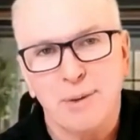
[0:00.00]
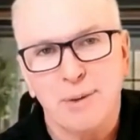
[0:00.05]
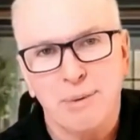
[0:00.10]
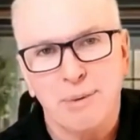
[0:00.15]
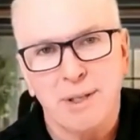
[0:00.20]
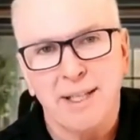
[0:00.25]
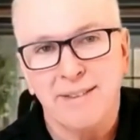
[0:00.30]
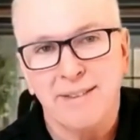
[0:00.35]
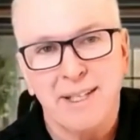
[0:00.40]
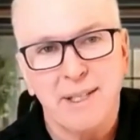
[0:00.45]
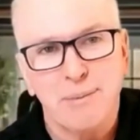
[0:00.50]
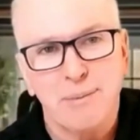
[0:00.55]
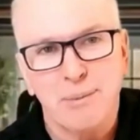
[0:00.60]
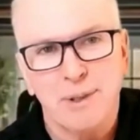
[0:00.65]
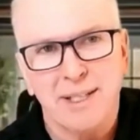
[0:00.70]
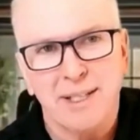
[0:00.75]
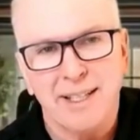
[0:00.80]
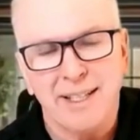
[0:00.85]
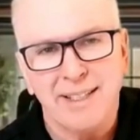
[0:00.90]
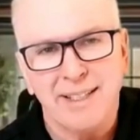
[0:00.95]
they could probably write a
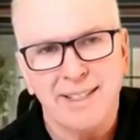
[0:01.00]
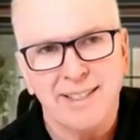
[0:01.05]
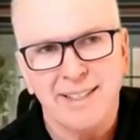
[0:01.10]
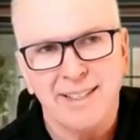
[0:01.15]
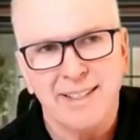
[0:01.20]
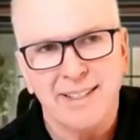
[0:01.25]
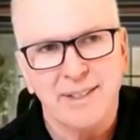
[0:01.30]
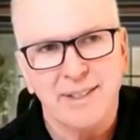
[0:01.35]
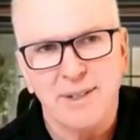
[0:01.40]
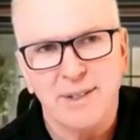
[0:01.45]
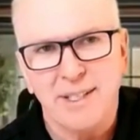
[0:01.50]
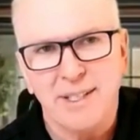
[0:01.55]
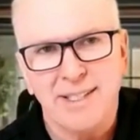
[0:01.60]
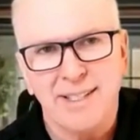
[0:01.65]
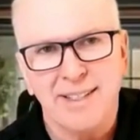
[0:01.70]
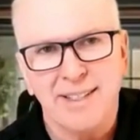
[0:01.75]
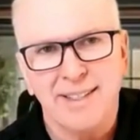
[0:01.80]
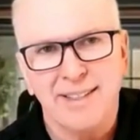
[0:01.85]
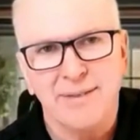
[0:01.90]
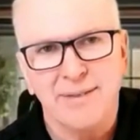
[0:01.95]
book on just all the
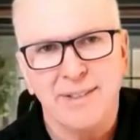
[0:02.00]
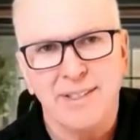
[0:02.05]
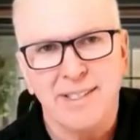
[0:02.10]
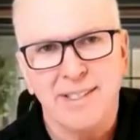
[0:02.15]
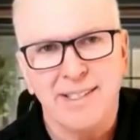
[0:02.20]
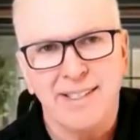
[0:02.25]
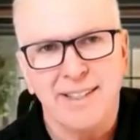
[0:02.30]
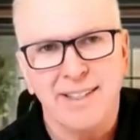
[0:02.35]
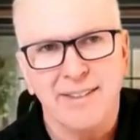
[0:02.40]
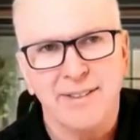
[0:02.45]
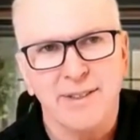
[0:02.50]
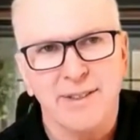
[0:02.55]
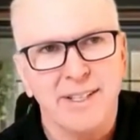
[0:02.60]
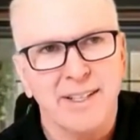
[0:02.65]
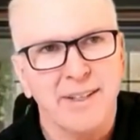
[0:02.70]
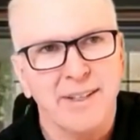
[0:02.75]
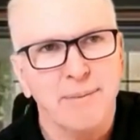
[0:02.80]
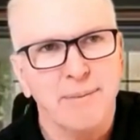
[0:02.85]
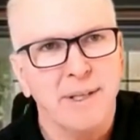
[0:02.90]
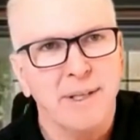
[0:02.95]
crazy different
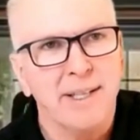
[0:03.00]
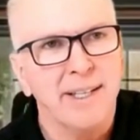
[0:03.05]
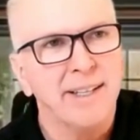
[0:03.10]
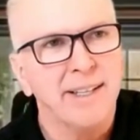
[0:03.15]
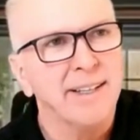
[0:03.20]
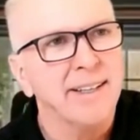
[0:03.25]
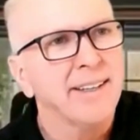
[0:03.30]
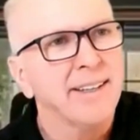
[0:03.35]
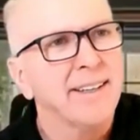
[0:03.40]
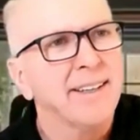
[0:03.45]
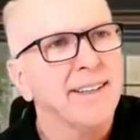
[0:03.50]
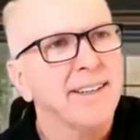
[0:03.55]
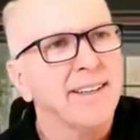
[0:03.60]
scenarios that you've been in.